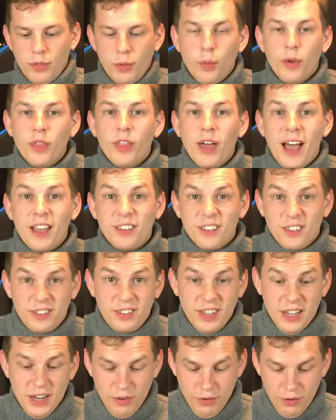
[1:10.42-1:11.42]
the one that has a
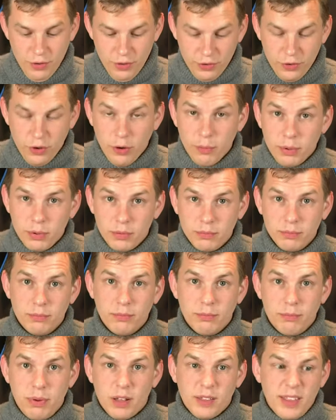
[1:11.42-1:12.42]
sticker on the top,
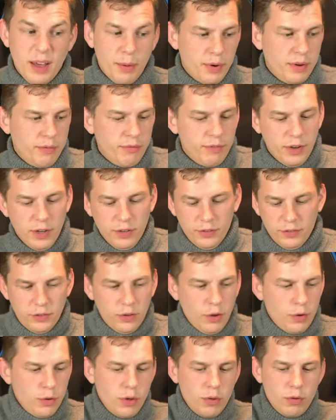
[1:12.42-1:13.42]
plug that one in first.
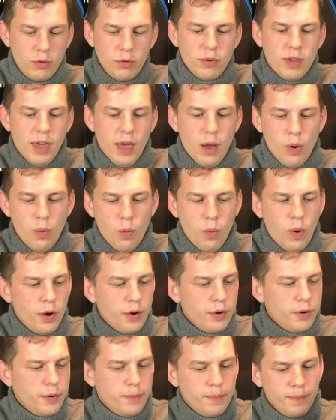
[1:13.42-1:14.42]
So you do get
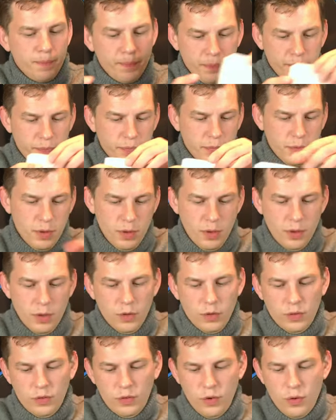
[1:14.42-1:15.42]
one,
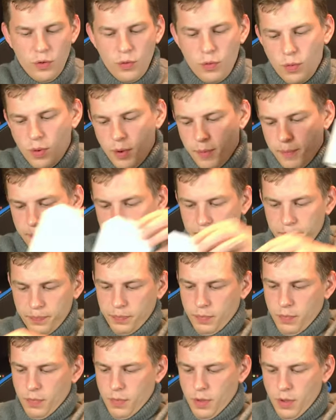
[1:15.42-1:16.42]
two,
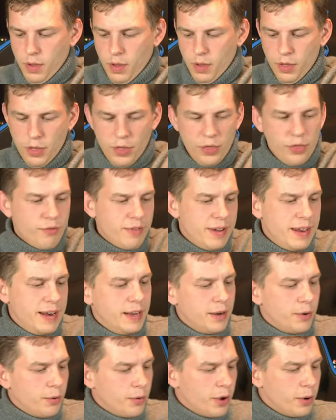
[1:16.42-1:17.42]
three
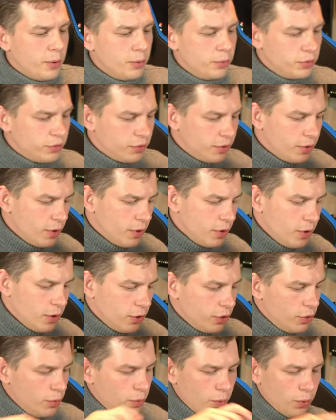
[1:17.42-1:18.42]
little nodes.
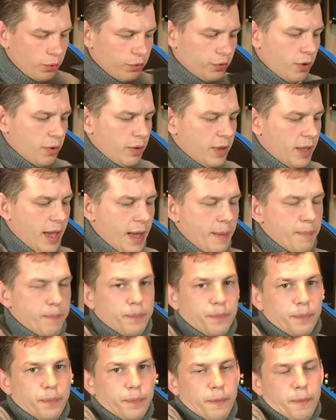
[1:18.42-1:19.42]
You also get
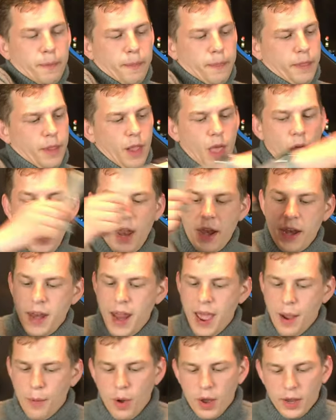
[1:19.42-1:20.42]
a
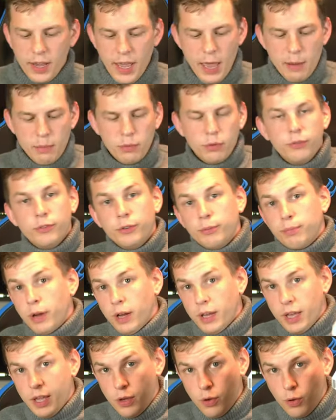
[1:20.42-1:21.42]
network cable for
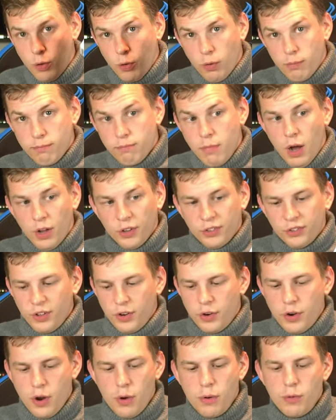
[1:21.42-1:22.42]
plugging your master
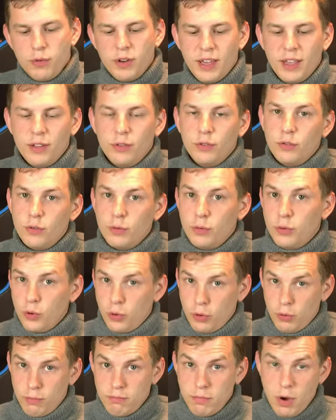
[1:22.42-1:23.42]
node into
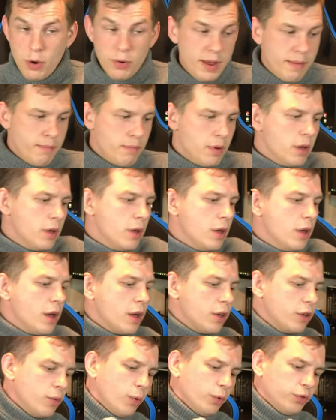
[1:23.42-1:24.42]
your modem.
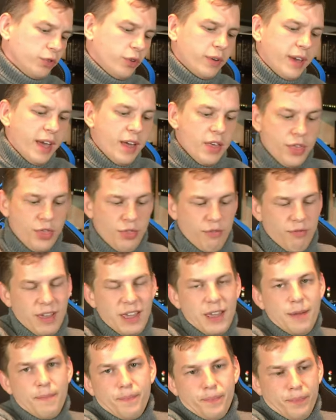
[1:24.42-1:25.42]
You also get
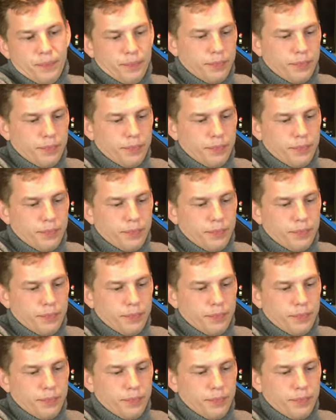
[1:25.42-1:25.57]
three